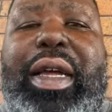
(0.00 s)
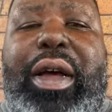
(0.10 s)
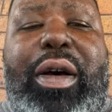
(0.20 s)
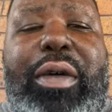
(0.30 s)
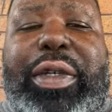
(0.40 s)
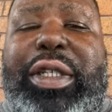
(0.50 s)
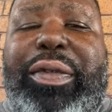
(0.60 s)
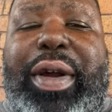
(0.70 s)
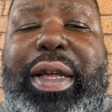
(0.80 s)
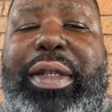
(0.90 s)
all of his
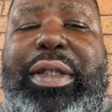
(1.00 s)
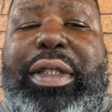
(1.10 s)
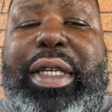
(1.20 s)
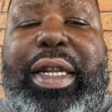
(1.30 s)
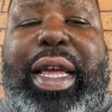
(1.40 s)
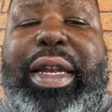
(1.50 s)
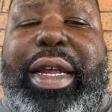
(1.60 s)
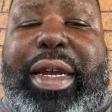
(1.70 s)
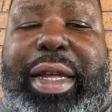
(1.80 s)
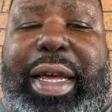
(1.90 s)
friends, they had
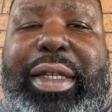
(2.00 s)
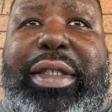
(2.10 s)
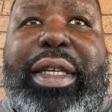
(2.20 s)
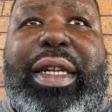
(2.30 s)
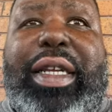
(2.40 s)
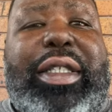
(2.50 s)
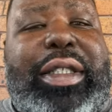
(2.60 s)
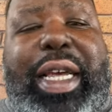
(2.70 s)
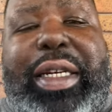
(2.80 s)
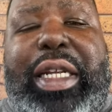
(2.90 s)
their dates, and his
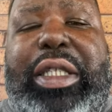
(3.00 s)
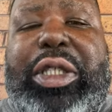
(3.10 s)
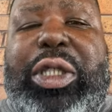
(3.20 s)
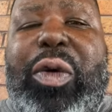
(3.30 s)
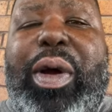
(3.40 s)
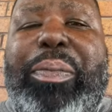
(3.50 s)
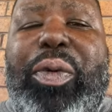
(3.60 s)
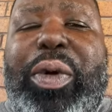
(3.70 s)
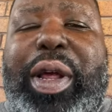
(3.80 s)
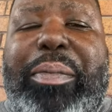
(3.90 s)
date didn't show up
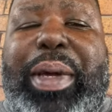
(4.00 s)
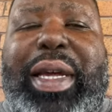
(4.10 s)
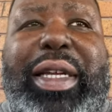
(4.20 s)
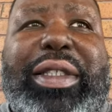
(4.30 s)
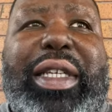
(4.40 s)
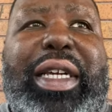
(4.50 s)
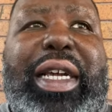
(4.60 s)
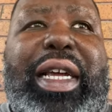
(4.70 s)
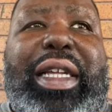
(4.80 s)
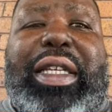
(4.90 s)
on him because
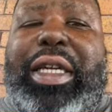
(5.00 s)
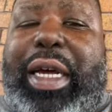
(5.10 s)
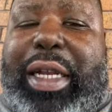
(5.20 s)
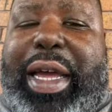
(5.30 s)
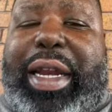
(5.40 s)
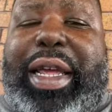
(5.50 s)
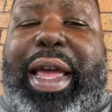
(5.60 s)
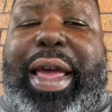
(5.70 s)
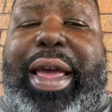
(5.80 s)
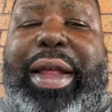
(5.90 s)
the young lady
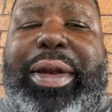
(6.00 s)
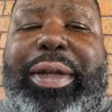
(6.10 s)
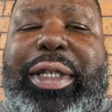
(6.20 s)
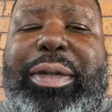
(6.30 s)
had